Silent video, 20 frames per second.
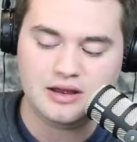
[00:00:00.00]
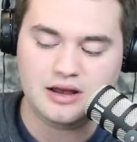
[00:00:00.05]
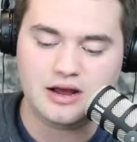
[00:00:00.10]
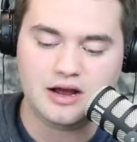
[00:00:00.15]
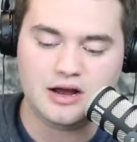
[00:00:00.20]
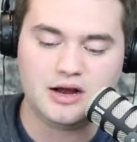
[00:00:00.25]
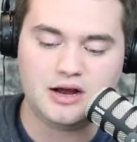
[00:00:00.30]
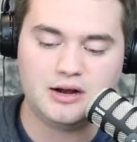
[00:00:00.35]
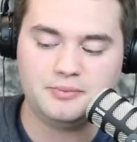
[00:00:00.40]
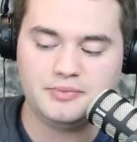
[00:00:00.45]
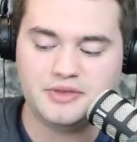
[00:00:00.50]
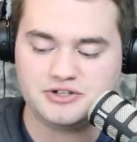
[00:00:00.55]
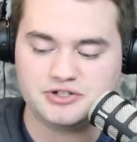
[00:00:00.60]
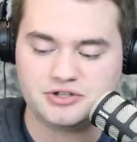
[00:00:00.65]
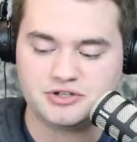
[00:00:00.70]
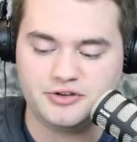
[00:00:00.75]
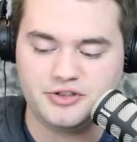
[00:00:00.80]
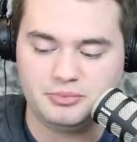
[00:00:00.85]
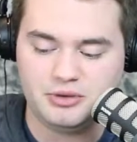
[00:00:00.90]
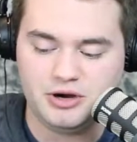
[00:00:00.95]
Um, they
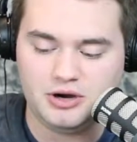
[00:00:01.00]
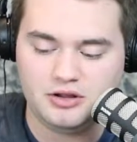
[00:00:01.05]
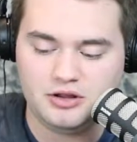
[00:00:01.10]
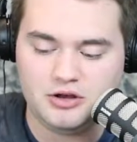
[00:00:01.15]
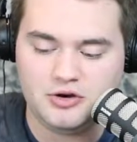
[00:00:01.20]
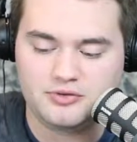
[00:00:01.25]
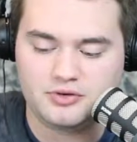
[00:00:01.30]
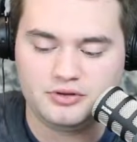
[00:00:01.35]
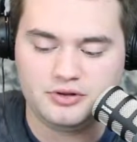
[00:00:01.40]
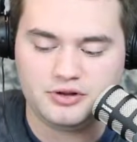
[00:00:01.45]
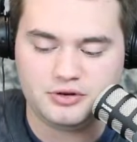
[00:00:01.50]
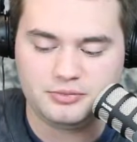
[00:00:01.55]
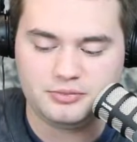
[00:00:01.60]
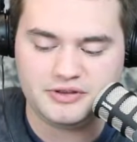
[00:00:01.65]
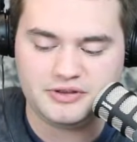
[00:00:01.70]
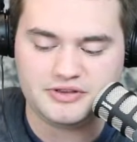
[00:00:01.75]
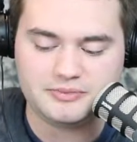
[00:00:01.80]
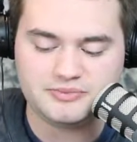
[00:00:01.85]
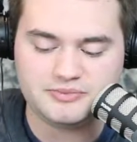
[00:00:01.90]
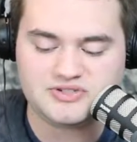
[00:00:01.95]
turned the ball over a little
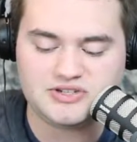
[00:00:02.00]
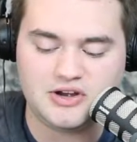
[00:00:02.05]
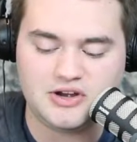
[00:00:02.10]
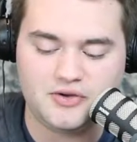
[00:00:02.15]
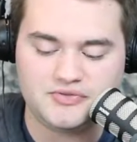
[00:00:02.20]
bit themselves.